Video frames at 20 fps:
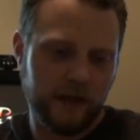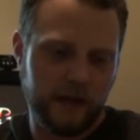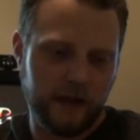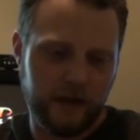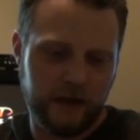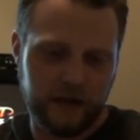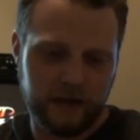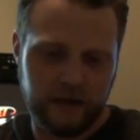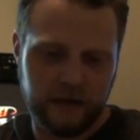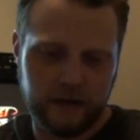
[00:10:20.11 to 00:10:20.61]

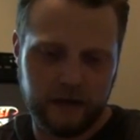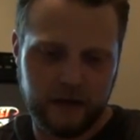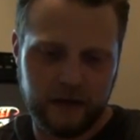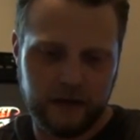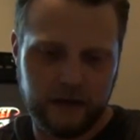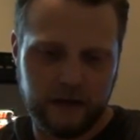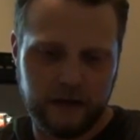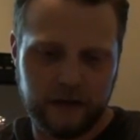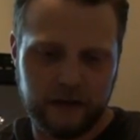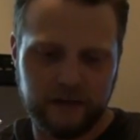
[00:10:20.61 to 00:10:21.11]
And
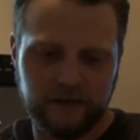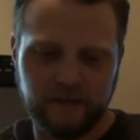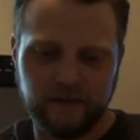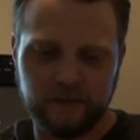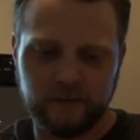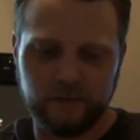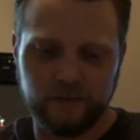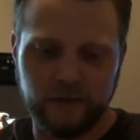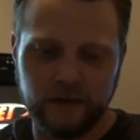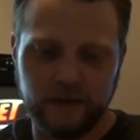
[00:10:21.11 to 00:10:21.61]
this
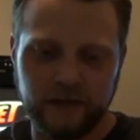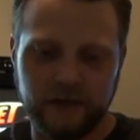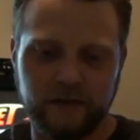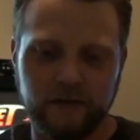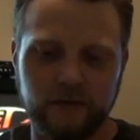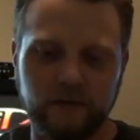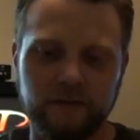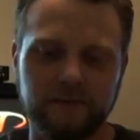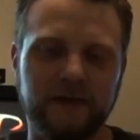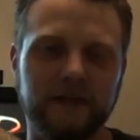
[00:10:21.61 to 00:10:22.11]
is really
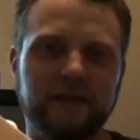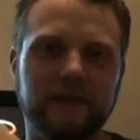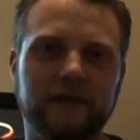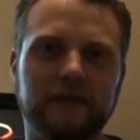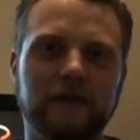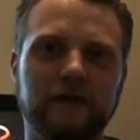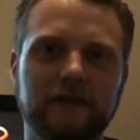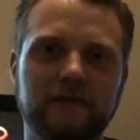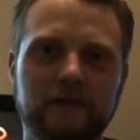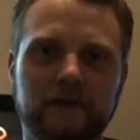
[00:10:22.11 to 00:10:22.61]
cool. I mean, like,
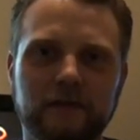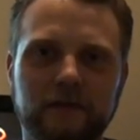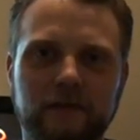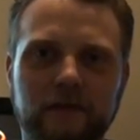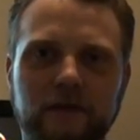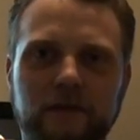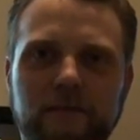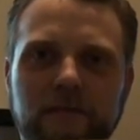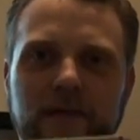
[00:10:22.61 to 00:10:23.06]
even on their little